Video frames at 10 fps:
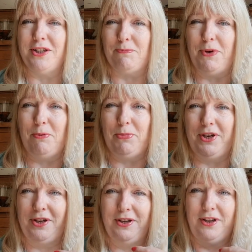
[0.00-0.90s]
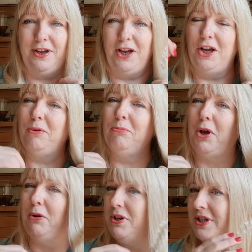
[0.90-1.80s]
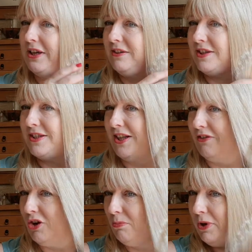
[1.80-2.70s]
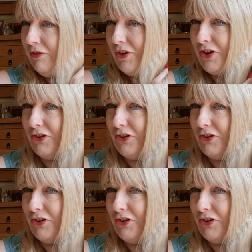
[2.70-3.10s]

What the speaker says: It's been up in a ponytail. I can see I've got a bit of a